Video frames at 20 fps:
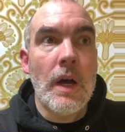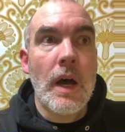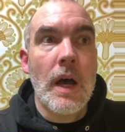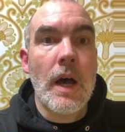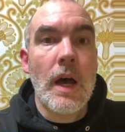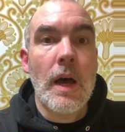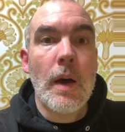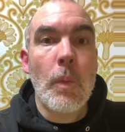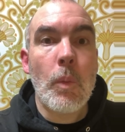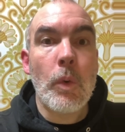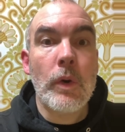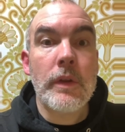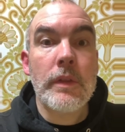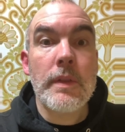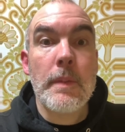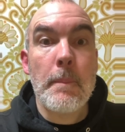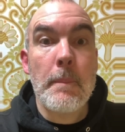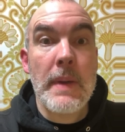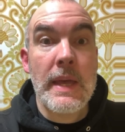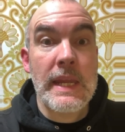uh, one of the
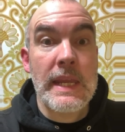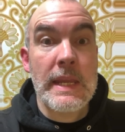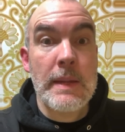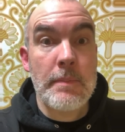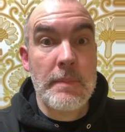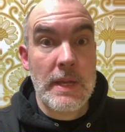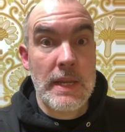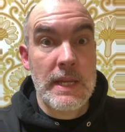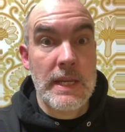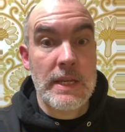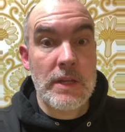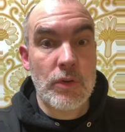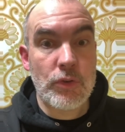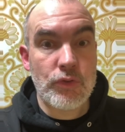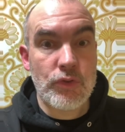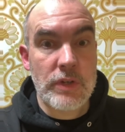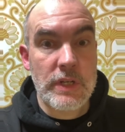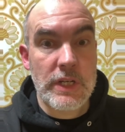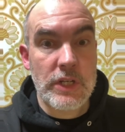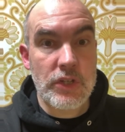many, many
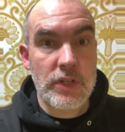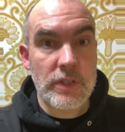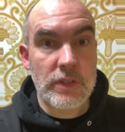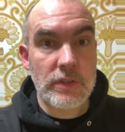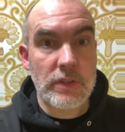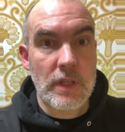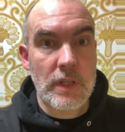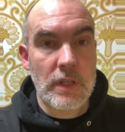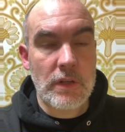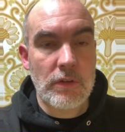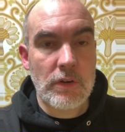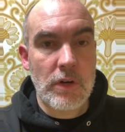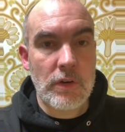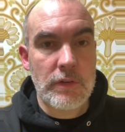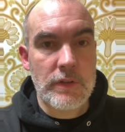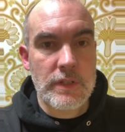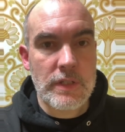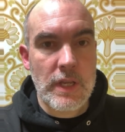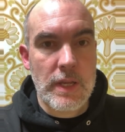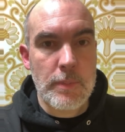contradictions that there are in
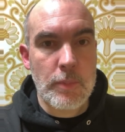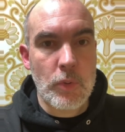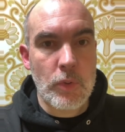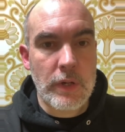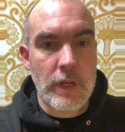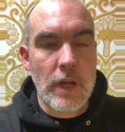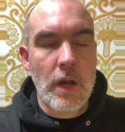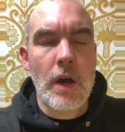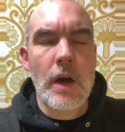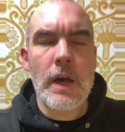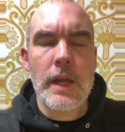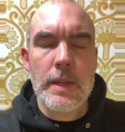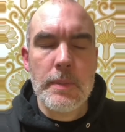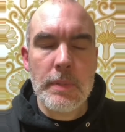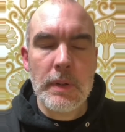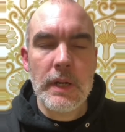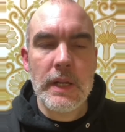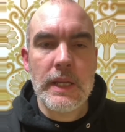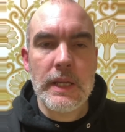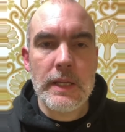skateboarding. I
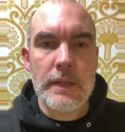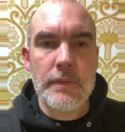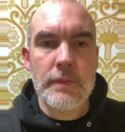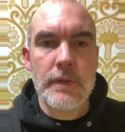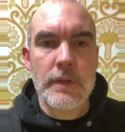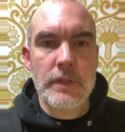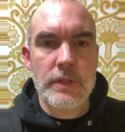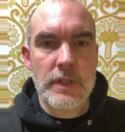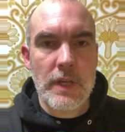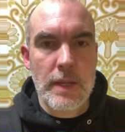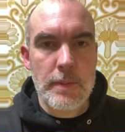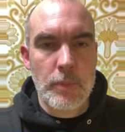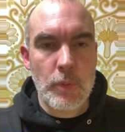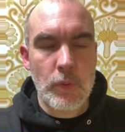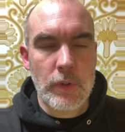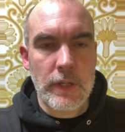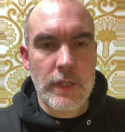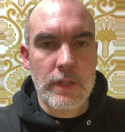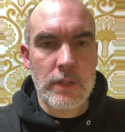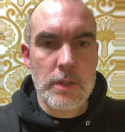believe
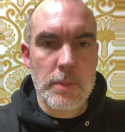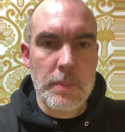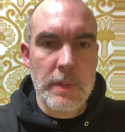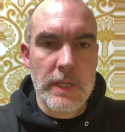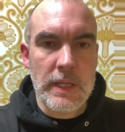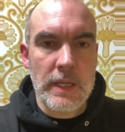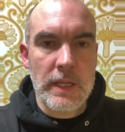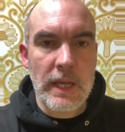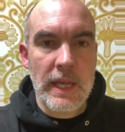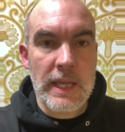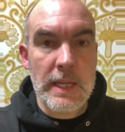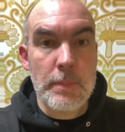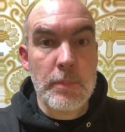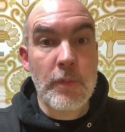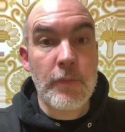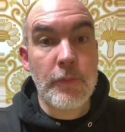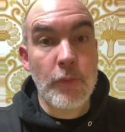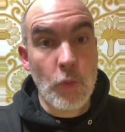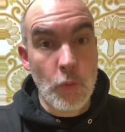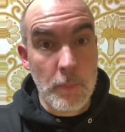skateboarding to be a
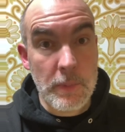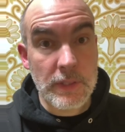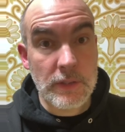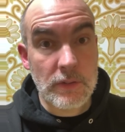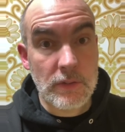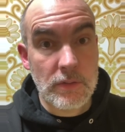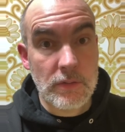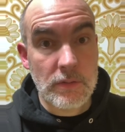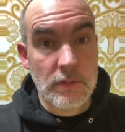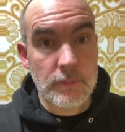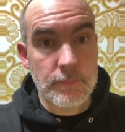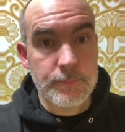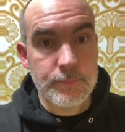performance.